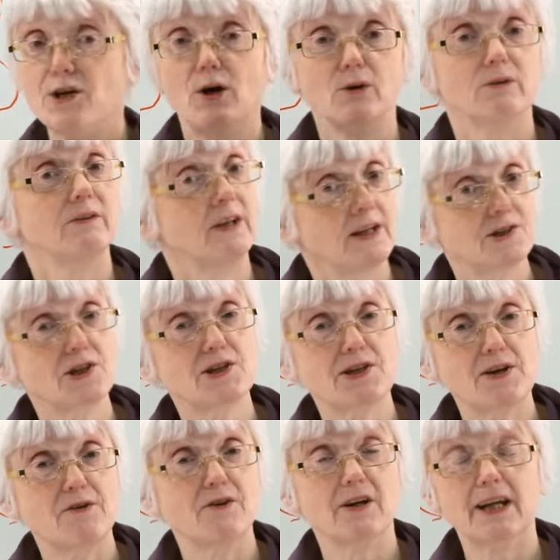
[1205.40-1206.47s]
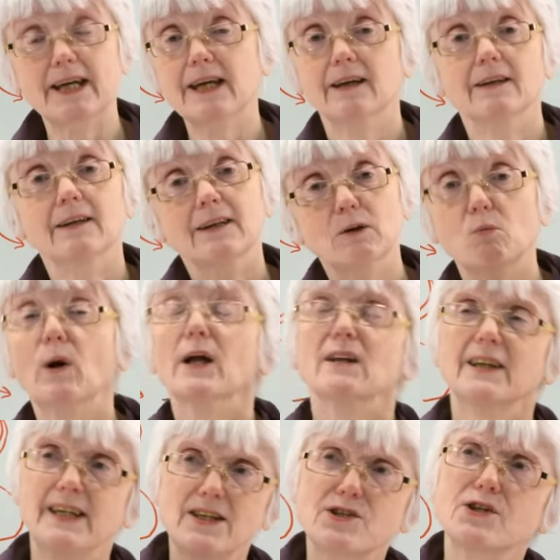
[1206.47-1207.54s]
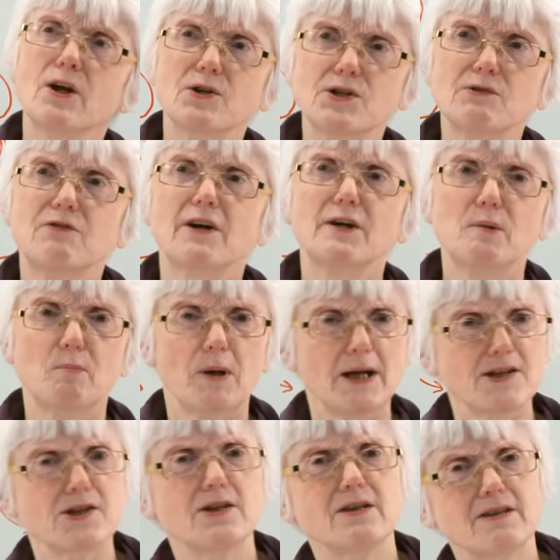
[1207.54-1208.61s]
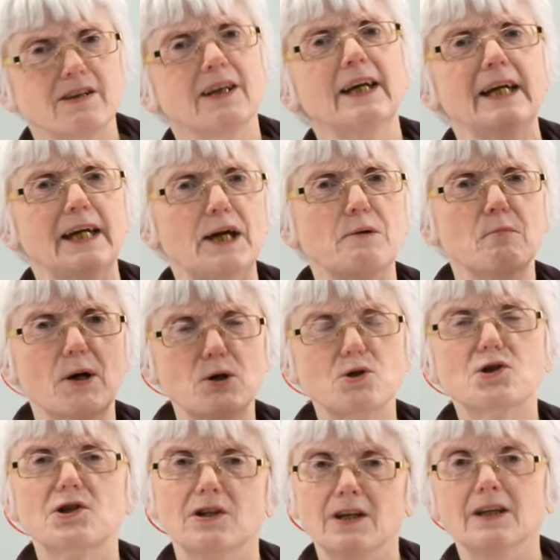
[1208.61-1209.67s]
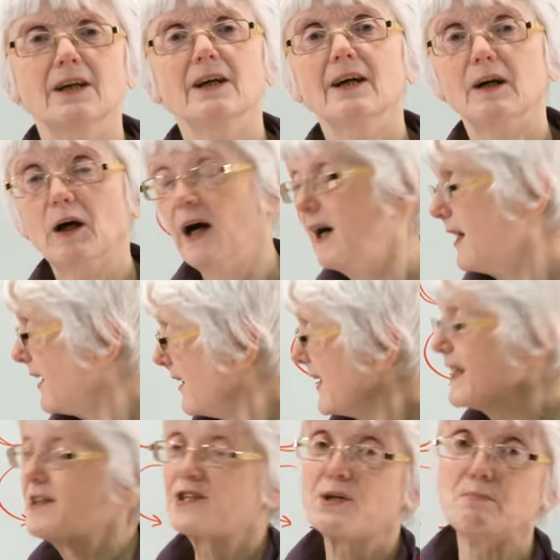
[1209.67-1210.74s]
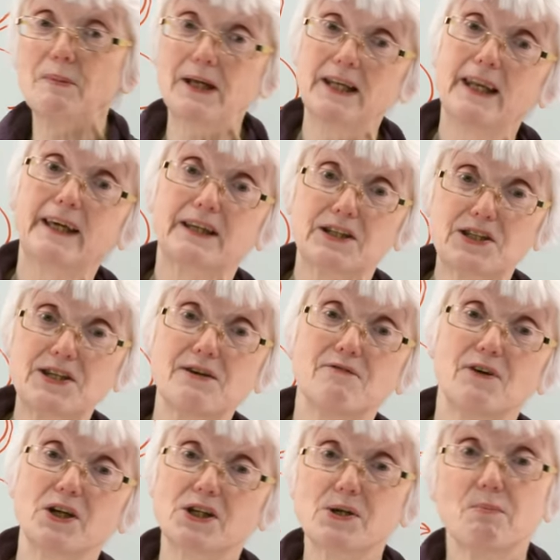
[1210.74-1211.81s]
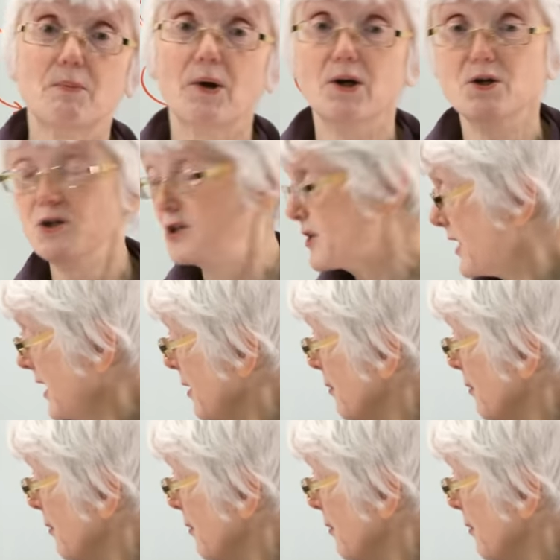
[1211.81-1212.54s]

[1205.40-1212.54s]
not necessarily, well, it's not a very pleasant emotion. It's a bit negative, I suppose,